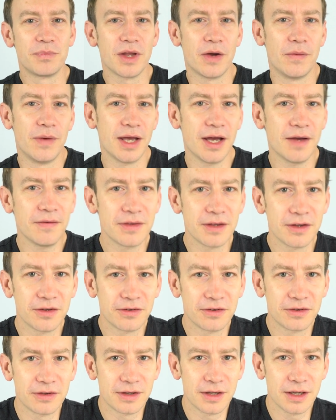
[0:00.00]
And we have
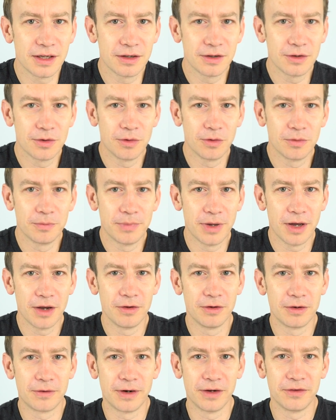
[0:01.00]
this thing called
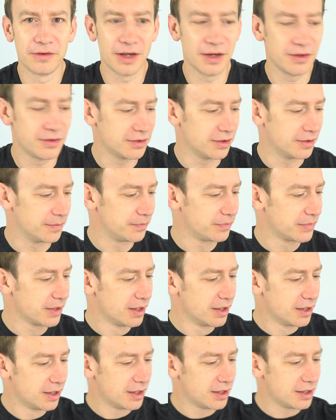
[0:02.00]
polarization.
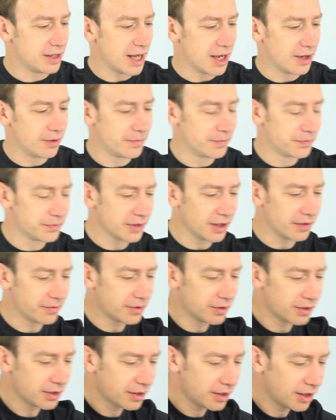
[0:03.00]
Now, I've
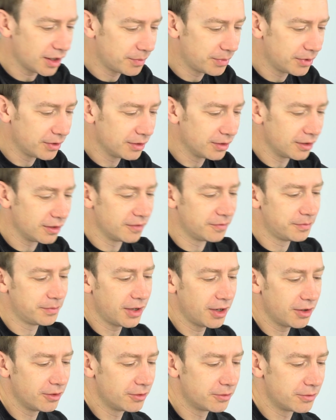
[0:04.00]
got a couple of
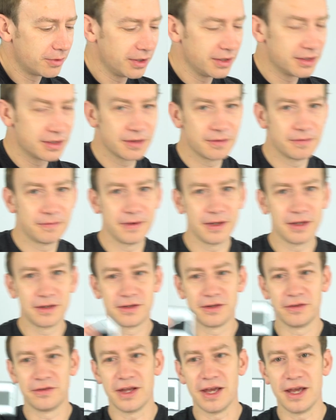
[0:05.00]
Polaroid
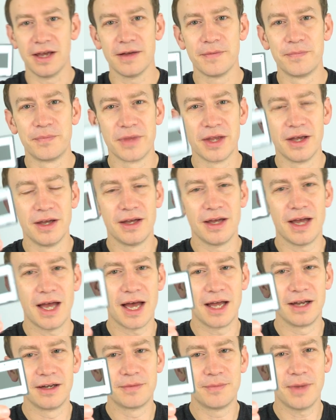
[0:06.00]
filters here.
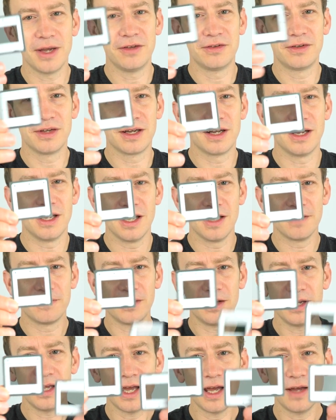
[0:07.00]
And basically,
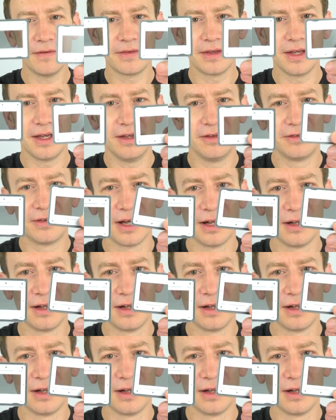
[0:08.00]
if I have these